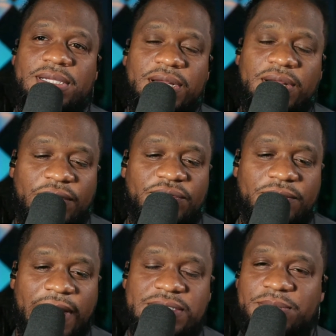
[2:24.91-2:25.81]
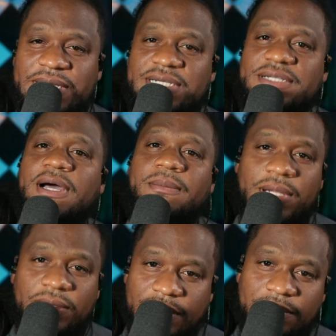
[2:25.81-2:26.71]
Then it went from that to me just
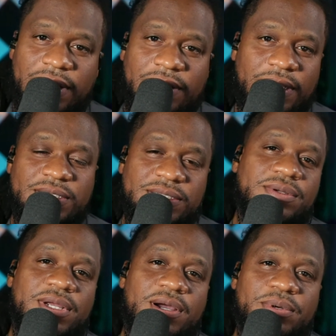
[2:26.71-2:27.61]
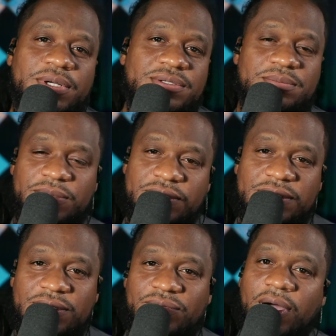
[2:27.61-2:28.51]
uploading me in the studio, producing
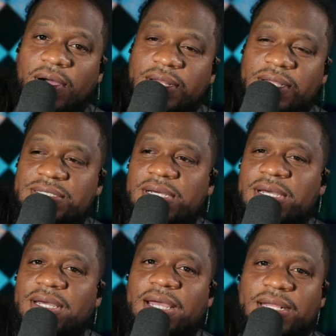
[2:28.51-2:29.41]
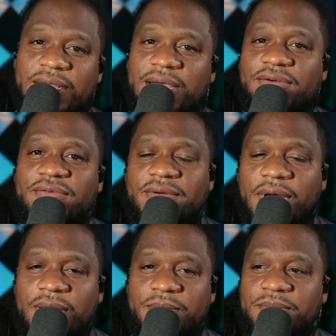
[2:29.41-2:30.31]
music with artists, and then
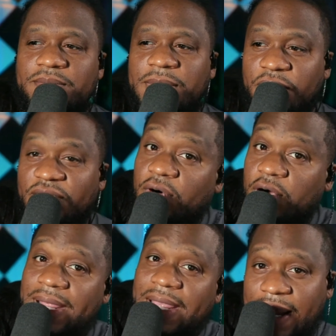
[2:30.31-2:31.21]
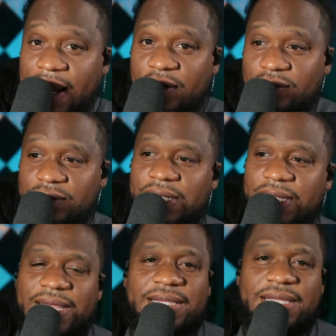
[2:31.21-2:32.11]
me performing out,
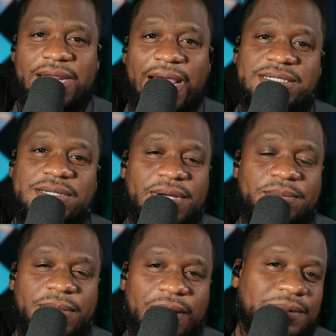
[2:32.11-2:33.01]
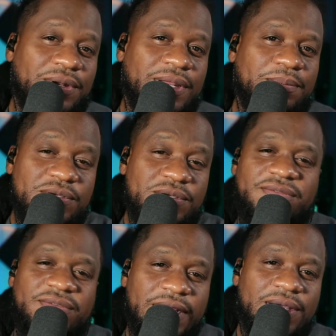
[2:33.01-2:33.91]
and then actually me uploading
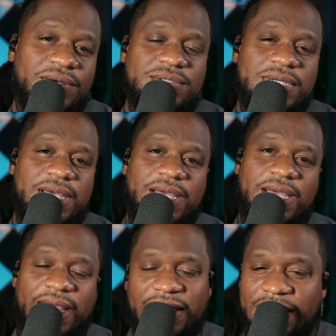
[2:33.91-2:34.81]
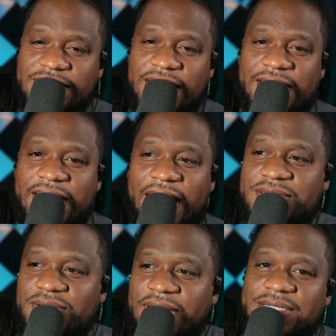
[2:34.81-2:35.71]
music videos and things like that.
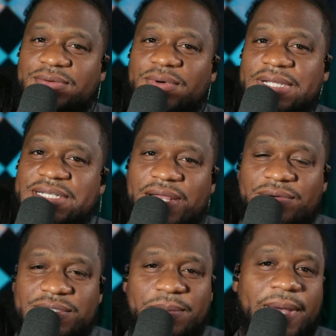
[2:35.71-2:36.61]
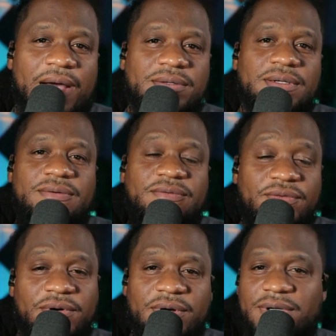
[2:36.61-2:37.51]
So that's what the channel was about
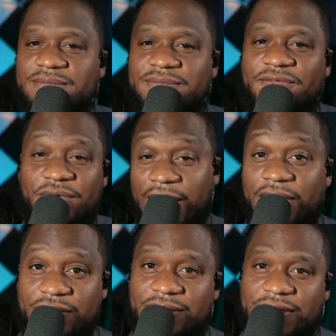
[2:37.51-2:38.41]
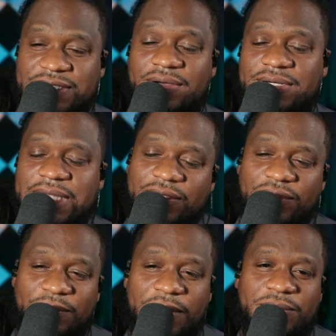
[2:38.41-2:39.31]
for forever, as long as I can
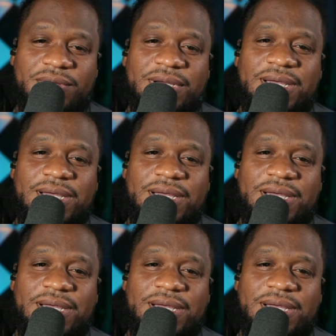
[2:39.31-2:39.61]
remember.